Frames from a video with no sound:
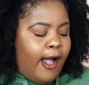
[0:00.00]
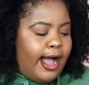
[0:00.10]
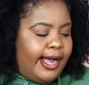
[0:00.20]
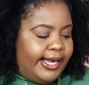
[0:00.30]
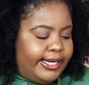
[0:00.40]

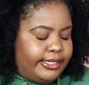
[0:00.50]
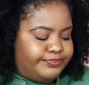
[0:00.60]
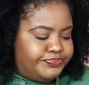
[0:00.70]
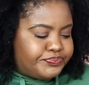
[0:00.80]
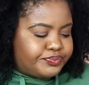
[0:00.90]

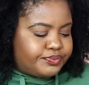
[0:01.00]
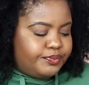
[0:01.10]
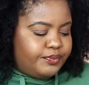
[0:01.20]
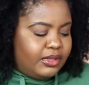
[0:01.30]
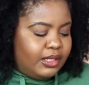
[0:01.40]

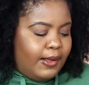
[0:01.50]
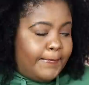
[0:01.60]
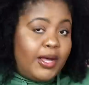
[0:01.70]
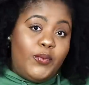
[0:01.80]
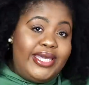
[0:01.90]

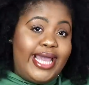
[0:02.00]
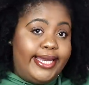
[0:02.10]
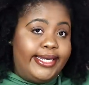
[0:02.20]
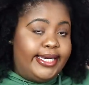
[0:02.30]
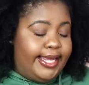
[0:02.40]
But we
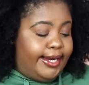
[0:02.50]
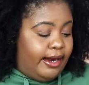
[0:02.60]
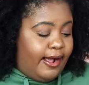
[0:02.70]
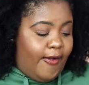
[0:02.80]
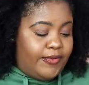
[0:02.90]
getting in there,
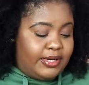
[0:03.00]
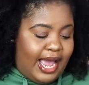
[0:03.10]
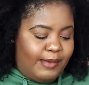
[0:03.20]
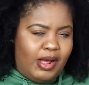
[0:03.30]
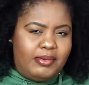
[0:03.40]
and
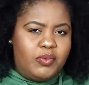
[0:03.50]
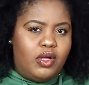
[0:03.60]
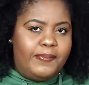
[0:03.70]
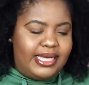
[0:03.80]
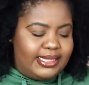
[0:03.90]
I probably
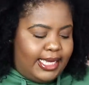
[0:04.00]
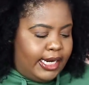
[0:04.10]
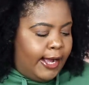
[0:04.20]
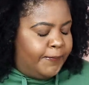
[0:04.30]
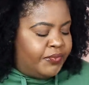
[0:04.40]
will pick that
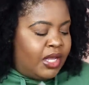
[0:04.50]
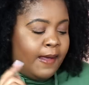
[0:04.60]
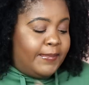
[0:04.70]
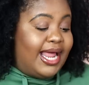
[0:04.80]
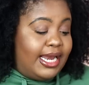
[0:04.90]
up.
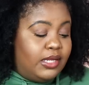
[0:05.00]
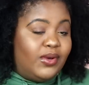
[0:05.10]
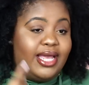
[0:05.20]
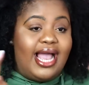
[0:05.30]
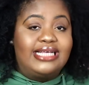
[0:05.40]
But
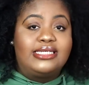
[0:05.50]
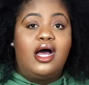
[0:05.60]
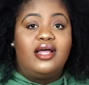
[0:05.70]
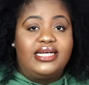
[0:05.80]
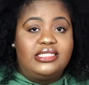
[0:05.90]
anyway, I said
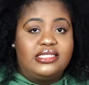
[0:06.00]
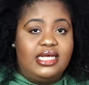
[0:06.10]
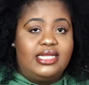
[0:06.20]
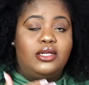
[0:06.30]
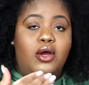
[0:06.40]
all that to say
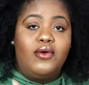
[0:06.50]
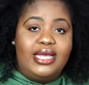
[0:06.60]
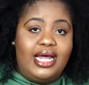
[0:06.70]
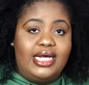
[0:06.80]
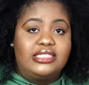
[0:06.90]
that
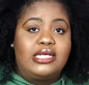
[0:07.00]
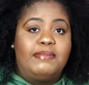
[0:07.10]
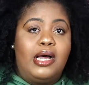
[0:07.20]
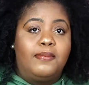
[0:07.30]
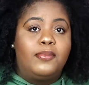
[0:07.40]
L'Oreal has come
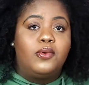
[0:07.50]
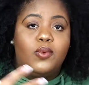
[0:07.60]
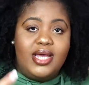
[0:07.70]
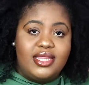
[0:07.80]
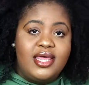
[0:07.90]
out
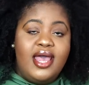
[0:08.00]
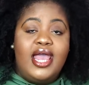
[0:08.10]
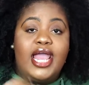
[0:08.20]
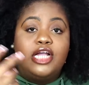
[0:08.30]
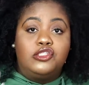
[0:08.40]
with
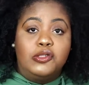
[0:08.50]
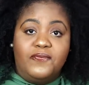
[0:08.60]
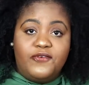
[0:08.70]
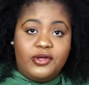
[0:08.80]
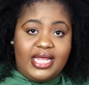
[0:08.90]
a dupe
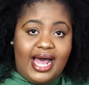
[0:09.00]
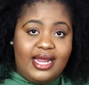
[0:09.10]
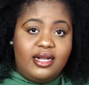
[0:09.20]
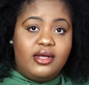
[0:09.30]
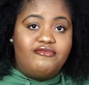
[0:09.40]
for
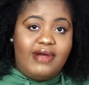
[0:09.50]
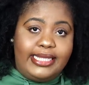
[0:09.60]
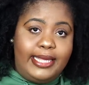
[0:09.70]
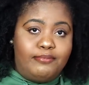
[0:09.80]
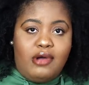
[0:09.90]
that
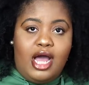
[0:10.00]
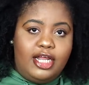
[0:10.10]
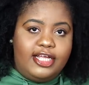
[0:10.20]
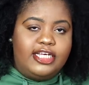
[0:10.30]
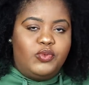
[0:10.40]
Redken
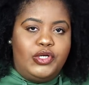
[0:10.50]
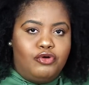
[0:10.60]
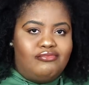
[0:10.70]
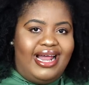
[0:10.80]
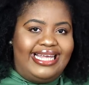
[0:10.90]
product, because we know
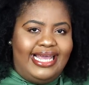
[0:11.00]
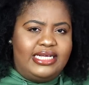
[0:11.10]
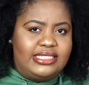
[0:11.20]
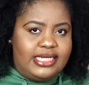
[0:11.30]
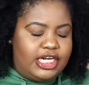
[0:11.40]
Redken
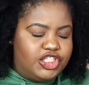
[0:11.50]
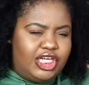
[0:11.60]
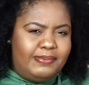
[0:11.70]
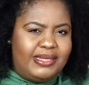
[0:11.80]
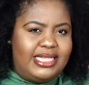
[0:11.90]
is not
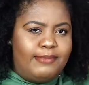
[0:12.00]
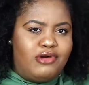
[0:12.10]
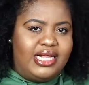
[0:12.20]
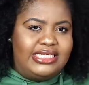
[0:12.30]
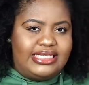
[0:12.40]
cheap. I think that
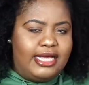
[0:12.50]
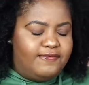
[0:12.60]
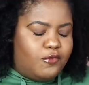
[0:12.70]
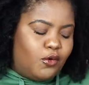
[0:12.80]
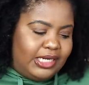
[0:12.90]
product is like
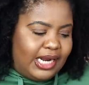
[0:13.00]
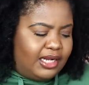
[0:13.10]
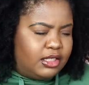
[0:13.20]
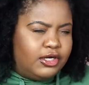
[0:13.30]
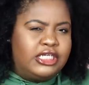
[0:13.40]

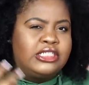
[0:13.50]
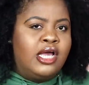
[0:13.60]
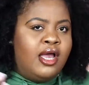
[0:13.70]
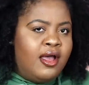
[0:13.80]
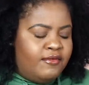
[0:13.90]
$40
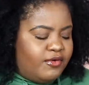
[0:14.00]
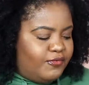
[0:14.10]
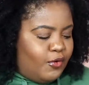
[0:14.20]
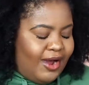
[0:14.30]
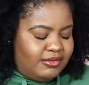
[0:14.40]
for
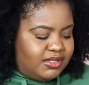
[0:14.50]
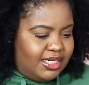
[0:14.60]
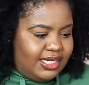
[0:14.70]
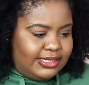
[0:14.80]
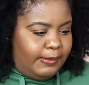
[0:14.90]
4
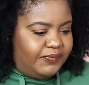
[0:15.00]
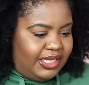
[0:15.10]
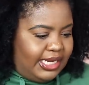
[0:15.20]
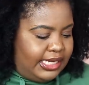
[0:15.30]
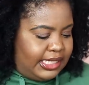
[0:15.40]
ounces, something
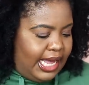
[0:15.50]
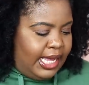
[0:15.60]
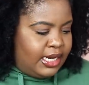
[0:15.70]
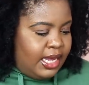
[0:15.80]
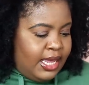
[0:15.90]
like
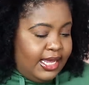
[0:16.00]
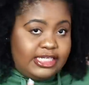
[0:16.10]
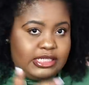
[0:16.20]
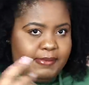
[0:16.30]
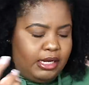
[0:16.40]
that.
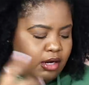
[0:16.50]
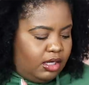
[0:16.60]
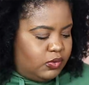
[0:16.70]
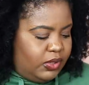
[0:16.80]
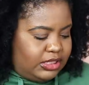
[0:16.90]
It's in my
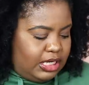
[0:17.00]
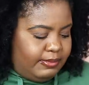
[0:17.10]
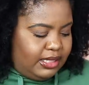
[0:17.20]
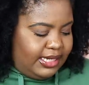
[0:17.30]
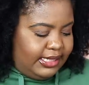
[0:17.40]
cart, so we can talk
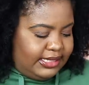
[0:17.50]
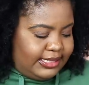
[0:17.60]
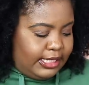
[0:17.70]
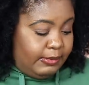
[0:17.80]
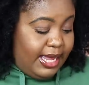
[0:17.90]
about that in a
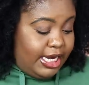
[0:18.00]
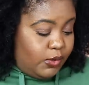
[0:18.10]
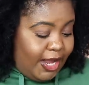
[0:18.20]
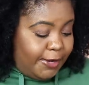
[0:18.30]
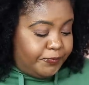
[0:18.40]
second. But
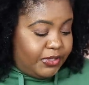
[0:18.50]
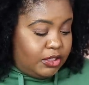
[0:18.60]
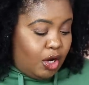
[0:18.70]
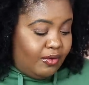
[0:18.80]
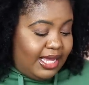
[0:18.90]
anyway,
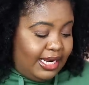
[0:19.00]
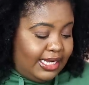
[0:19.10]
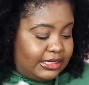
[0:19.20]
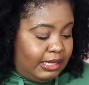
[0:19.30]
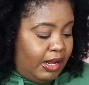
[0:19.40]
L'Oreal
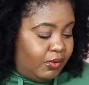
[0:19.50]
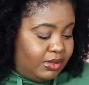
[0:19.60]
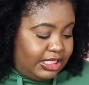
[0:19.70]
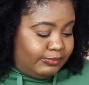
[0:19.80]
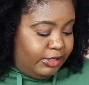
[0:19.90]
has come out with
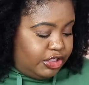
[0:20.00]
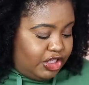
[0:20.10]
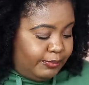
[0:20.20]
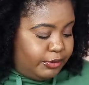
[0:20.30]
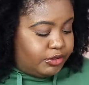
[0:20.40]
this
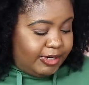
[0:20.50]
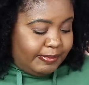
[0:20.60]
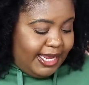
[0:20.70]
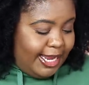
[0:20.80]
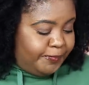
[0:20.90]
pre-shampoo
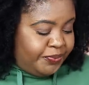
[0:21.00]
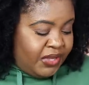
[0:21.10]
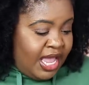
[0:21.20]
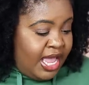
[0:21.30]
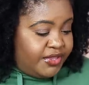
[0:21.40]
treatment.
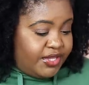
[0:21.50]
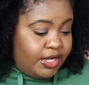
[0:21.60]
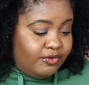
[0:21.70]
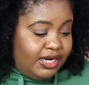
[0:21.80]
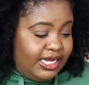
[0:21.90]
The
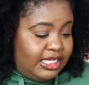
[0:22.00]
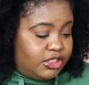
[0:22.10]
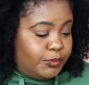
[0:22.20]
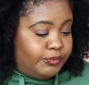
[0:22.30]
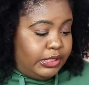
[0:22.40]
ingredients
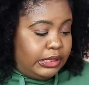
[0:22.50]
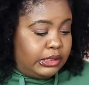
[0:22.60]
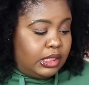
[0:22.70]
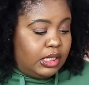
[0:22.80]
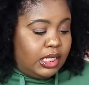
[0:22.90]
look pretty
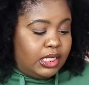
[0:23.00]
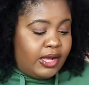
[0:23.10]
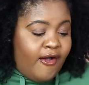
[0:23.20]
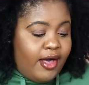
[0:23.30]
good.